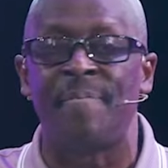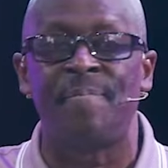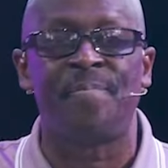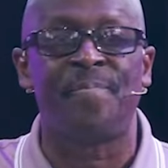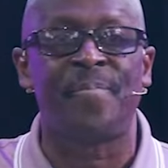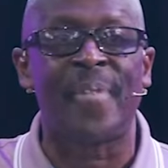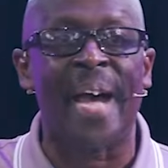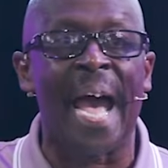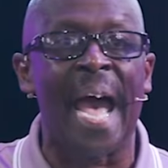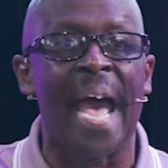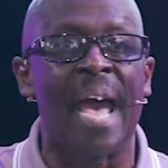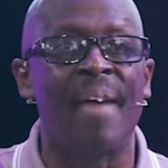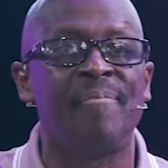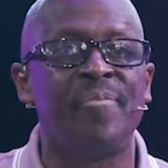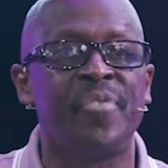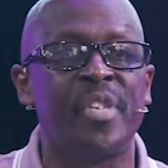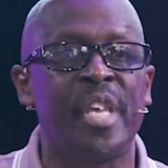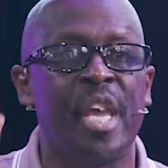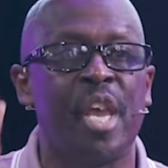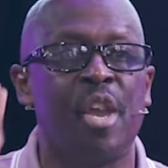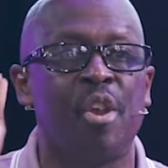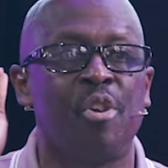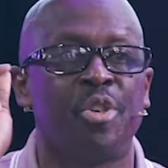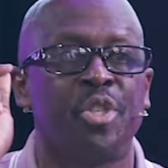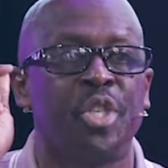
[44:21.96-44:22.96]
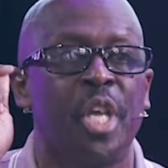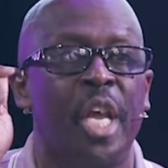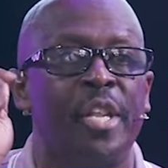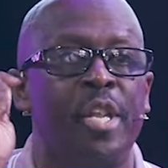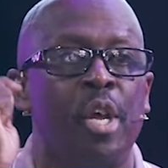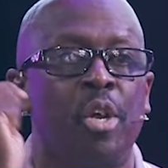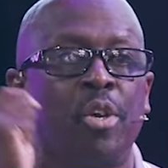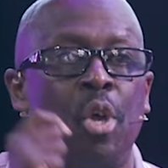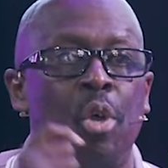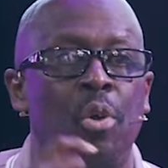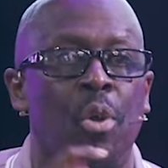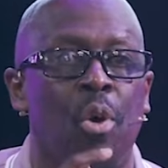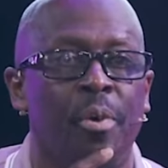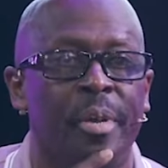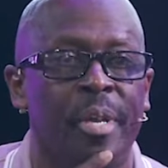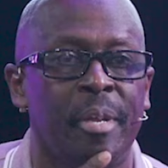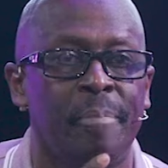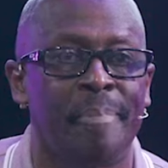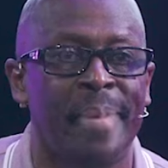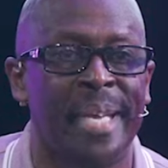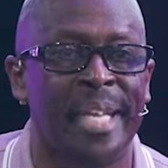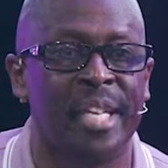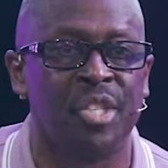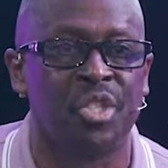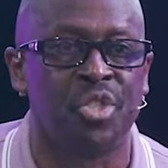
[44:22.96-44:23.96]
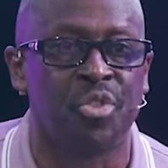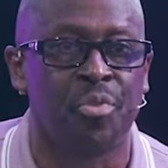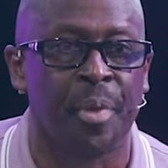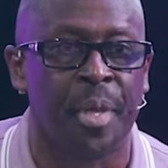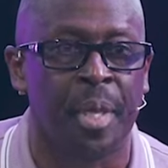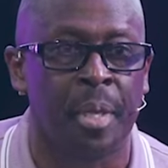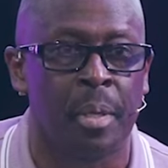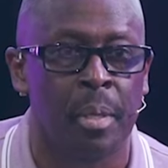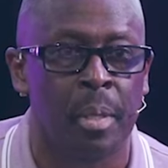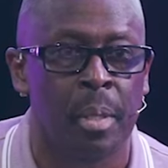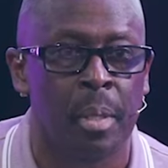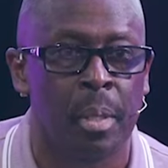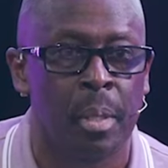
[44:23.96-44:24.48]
in 5 years, they're no longer in ministry.